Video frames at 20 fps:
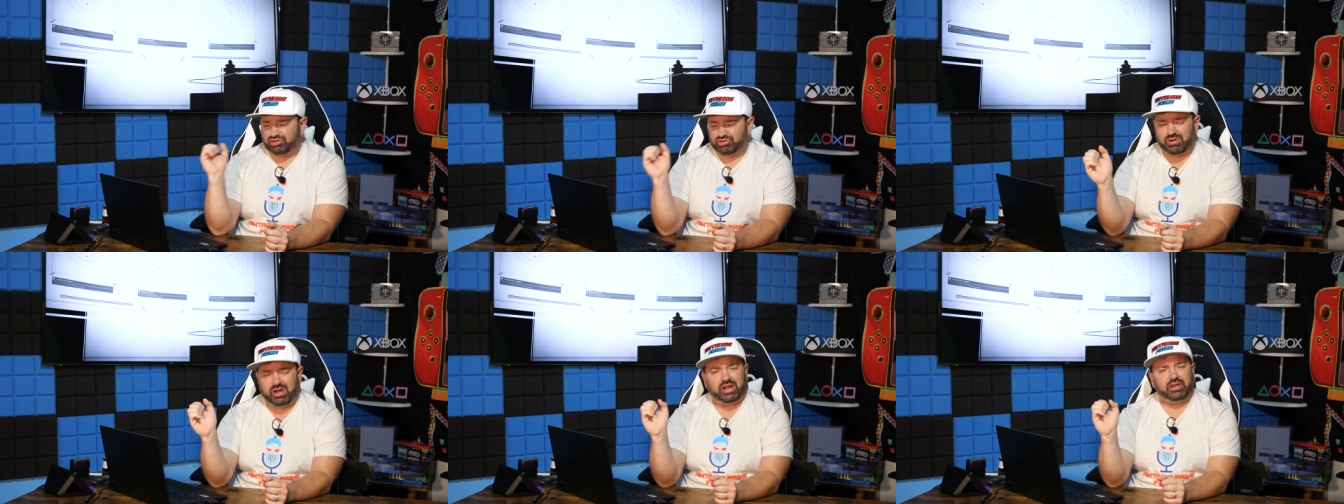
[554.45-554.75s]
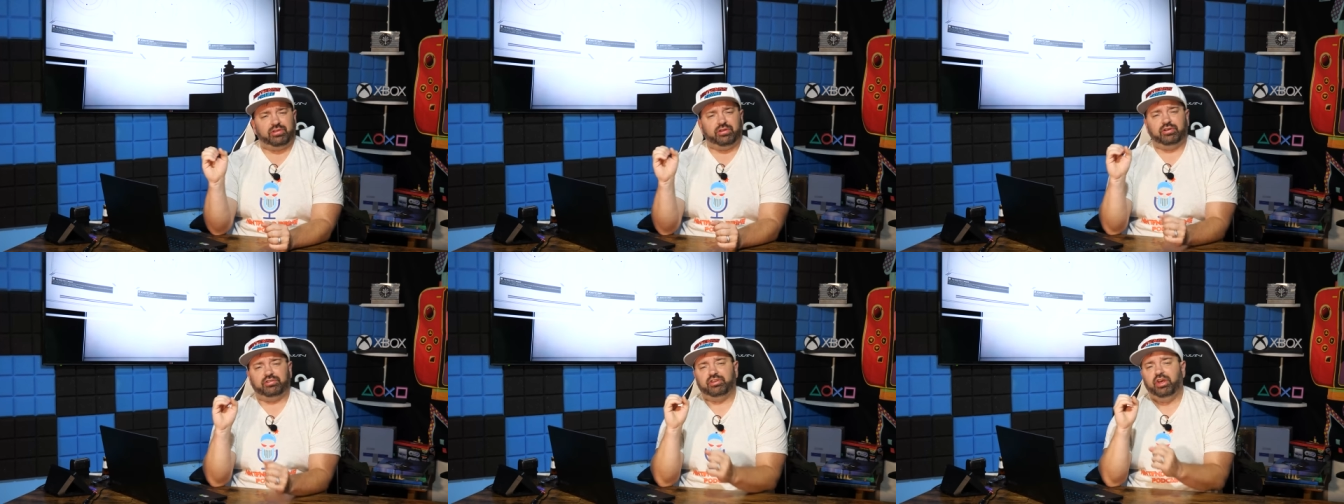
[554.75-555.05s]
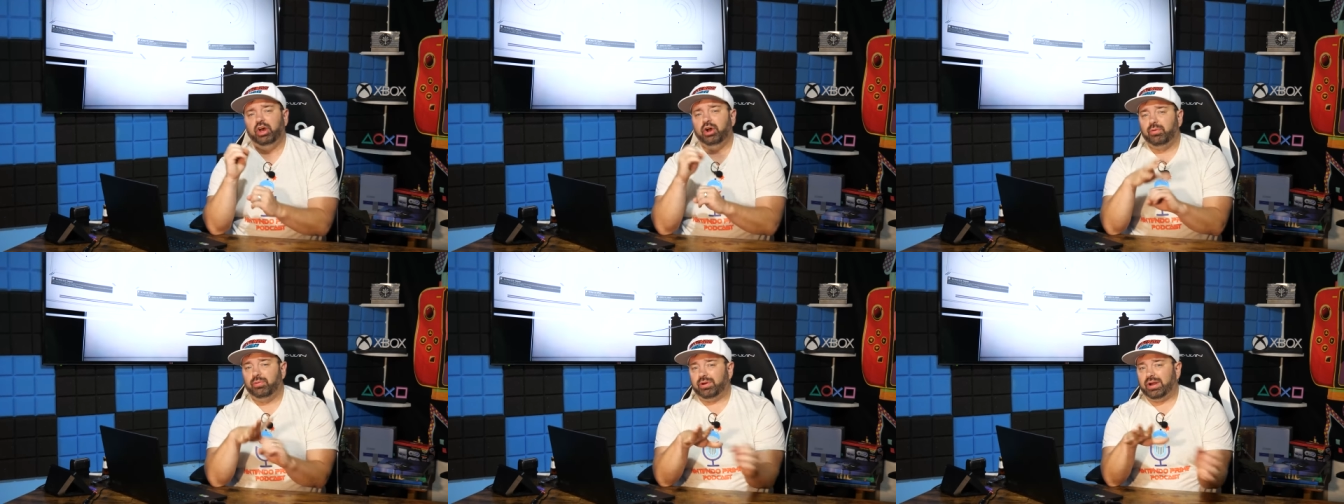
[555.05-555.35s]
trailers,
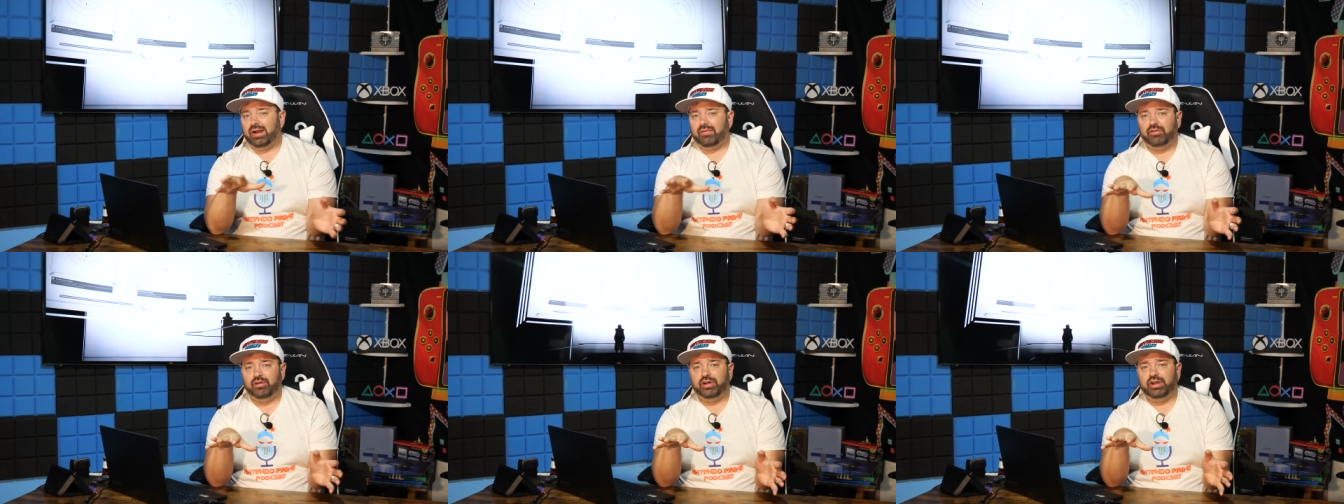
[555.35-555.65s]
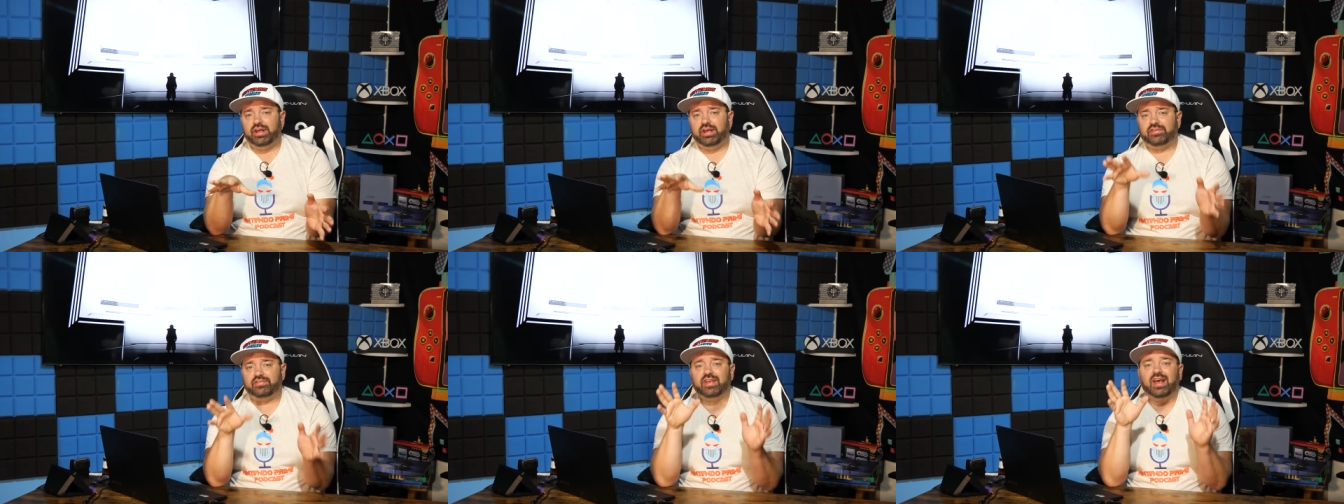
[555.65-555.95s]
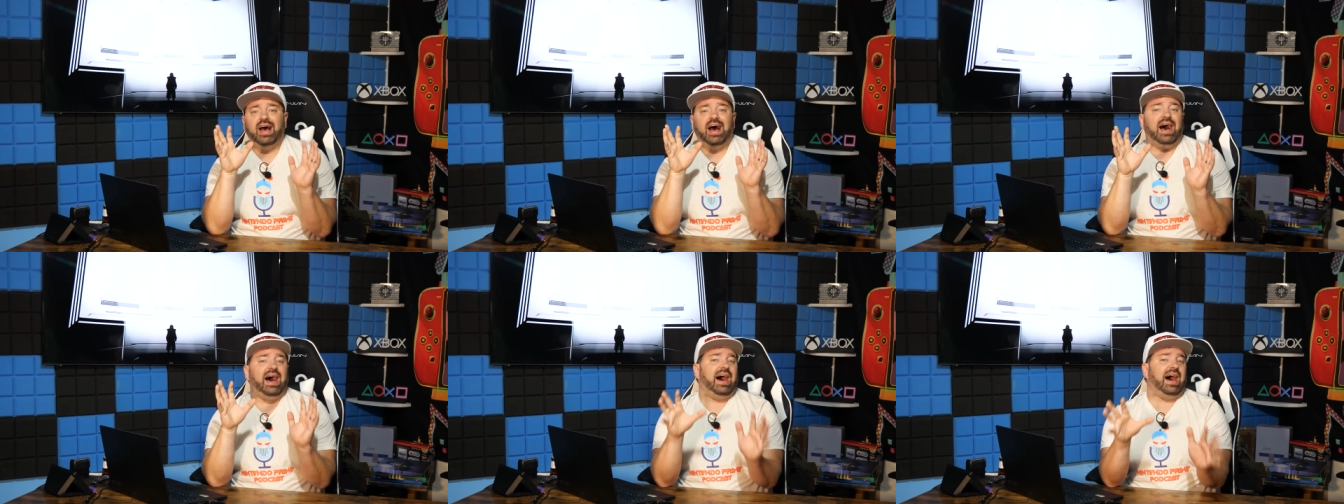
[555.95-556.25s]
whatever it is,
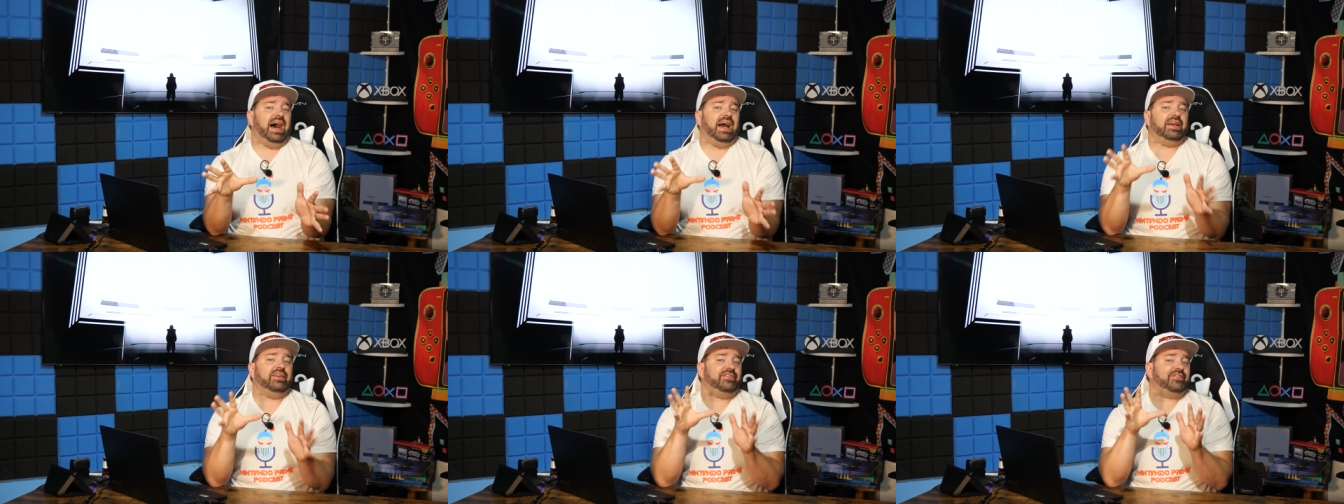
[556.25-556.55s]
I